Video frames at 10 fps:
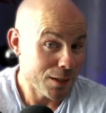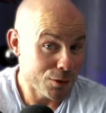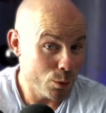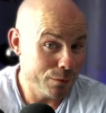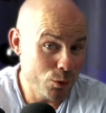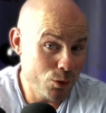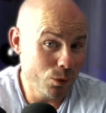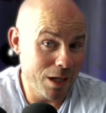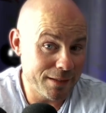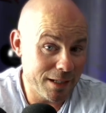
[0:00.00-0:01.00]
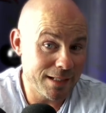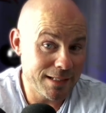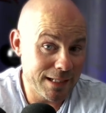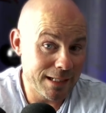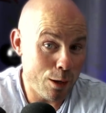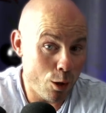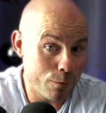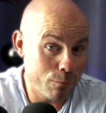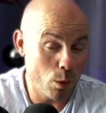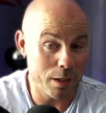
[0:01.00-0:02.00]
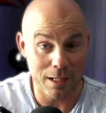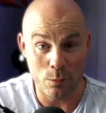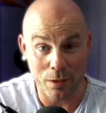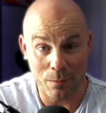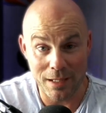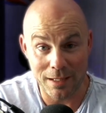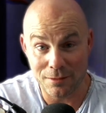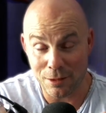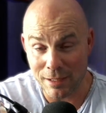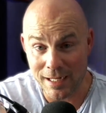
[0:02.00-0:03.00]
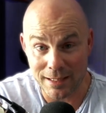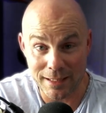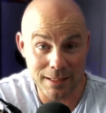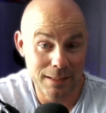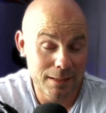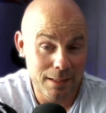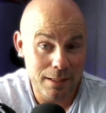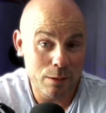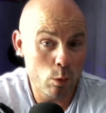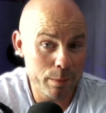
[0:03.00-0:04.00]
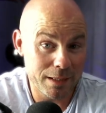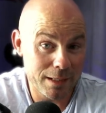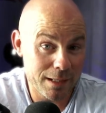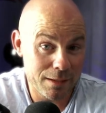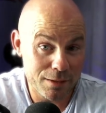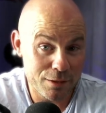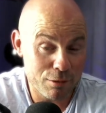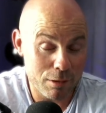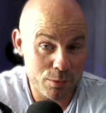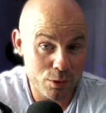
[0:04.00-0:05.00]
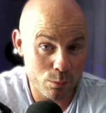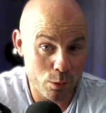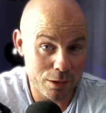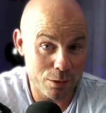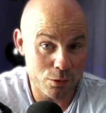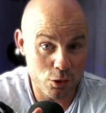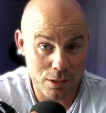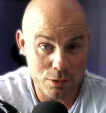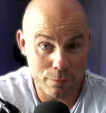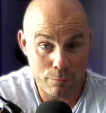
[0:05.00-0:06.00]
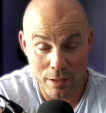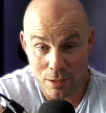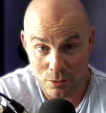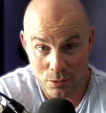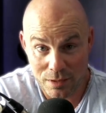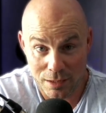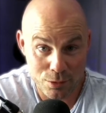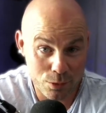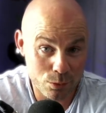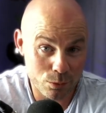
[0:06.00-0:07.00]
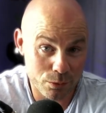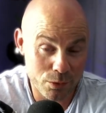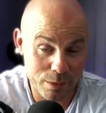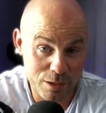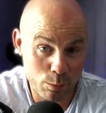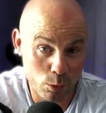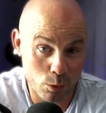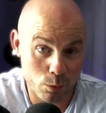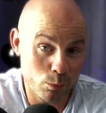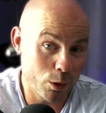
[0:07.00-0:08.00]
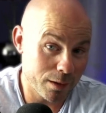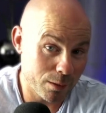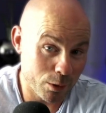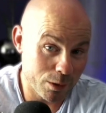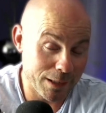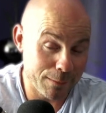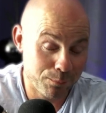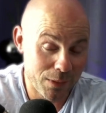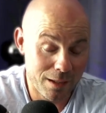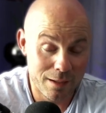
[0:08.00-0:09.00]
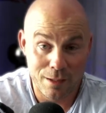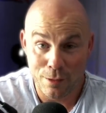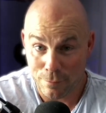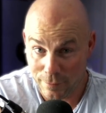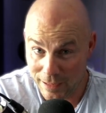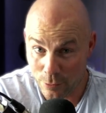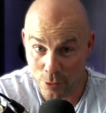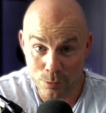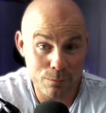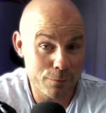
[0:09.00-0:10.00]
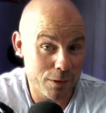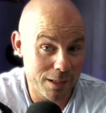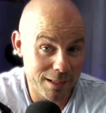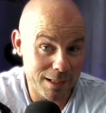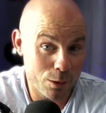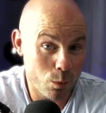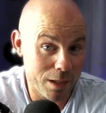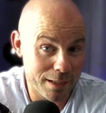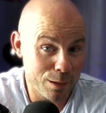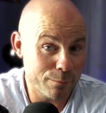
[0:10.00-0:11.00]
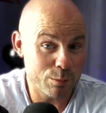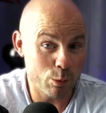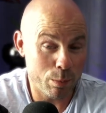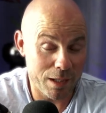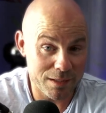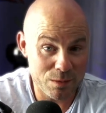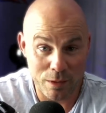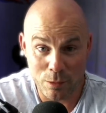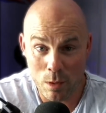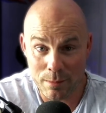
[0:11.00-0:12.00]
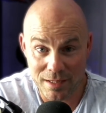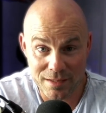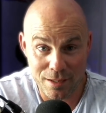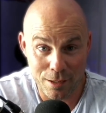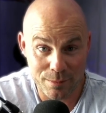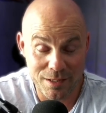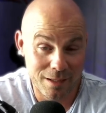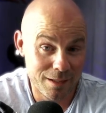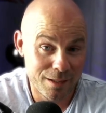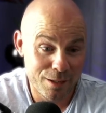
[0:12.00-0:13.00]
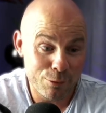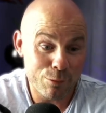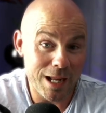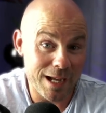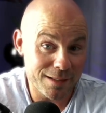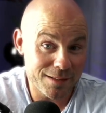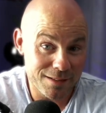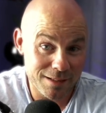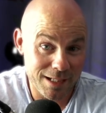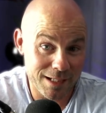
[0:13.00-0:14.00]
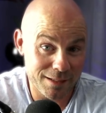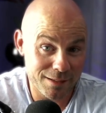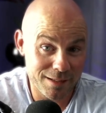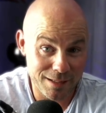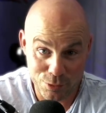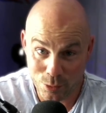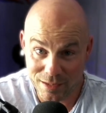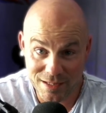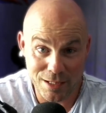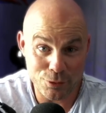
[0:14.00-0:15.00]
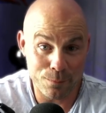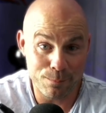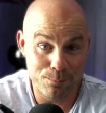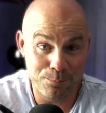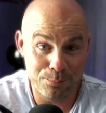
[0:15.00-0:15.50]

So if you do like the idea of working with me directly, there will be a link in the description where you can schedule a free consultation call to explore working with me. For now, though, find a quiet, comfortable place where you won't be disturbed, relax, and enjoy the session.